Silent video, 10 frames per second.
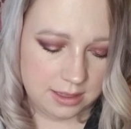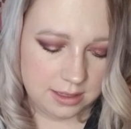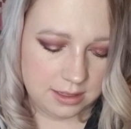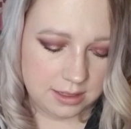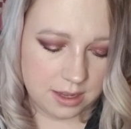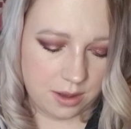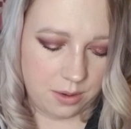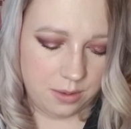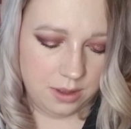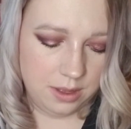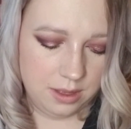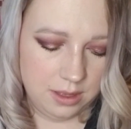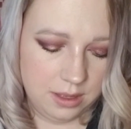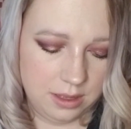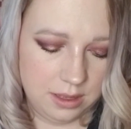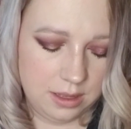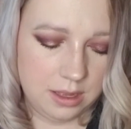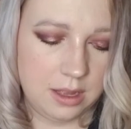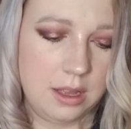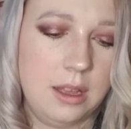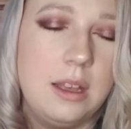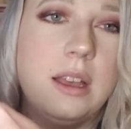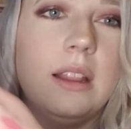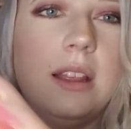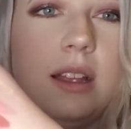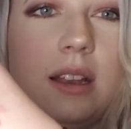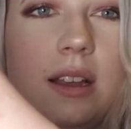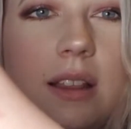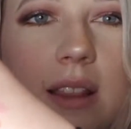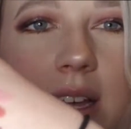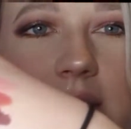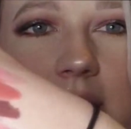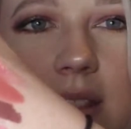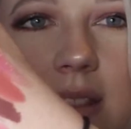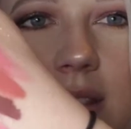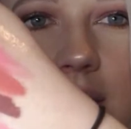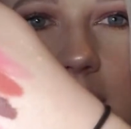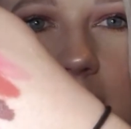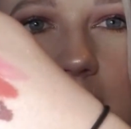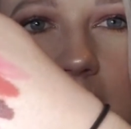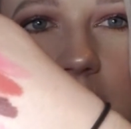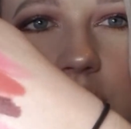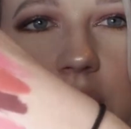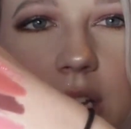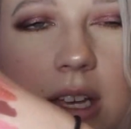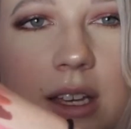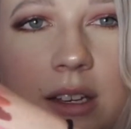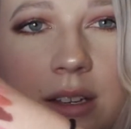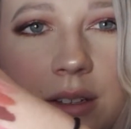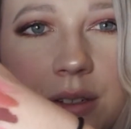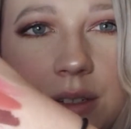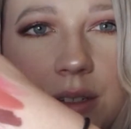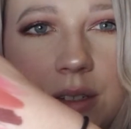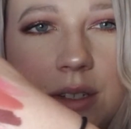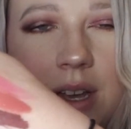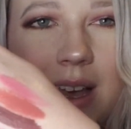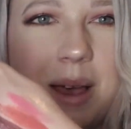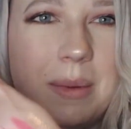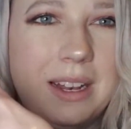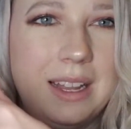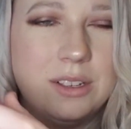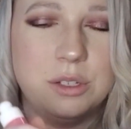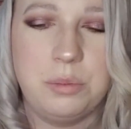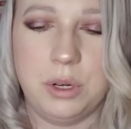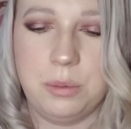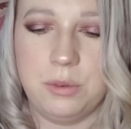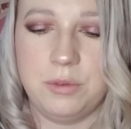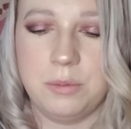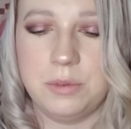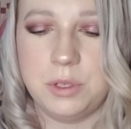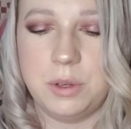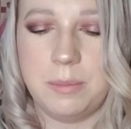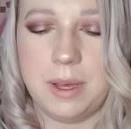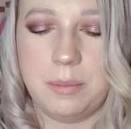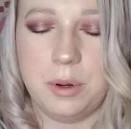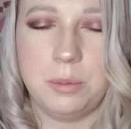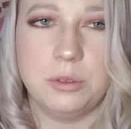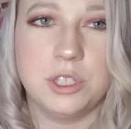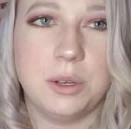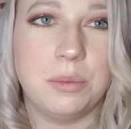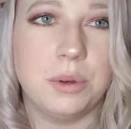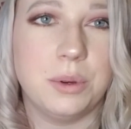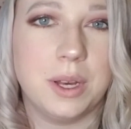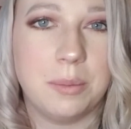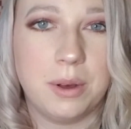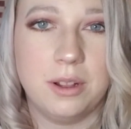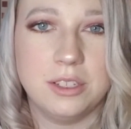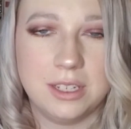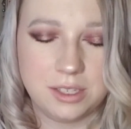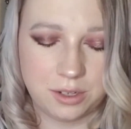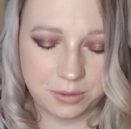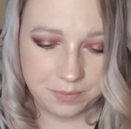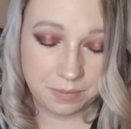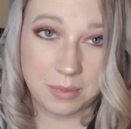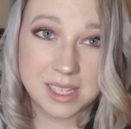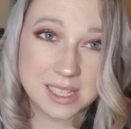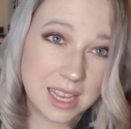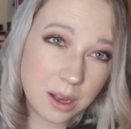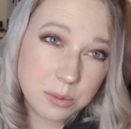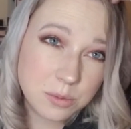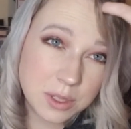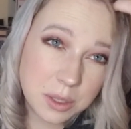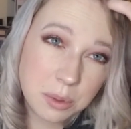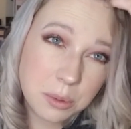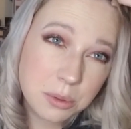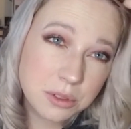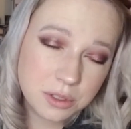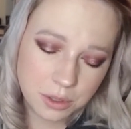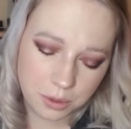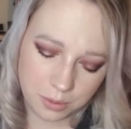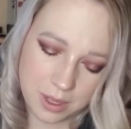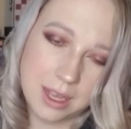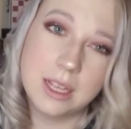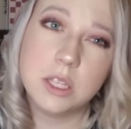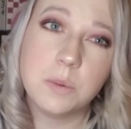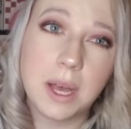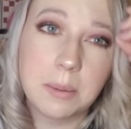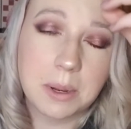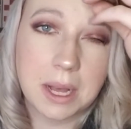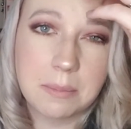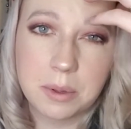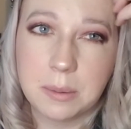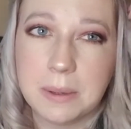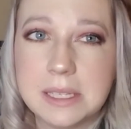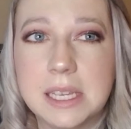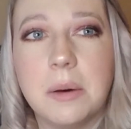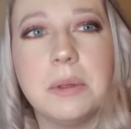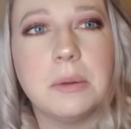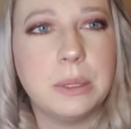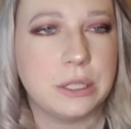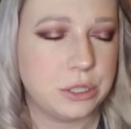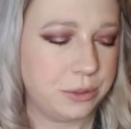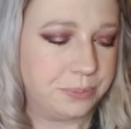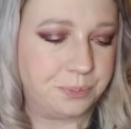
So, and then that's that shade. And my nails are purple from doing my purple shampoo. I apologize, y'all. My scalp's really purple too. That's why I'm not putting my scalp in the picture.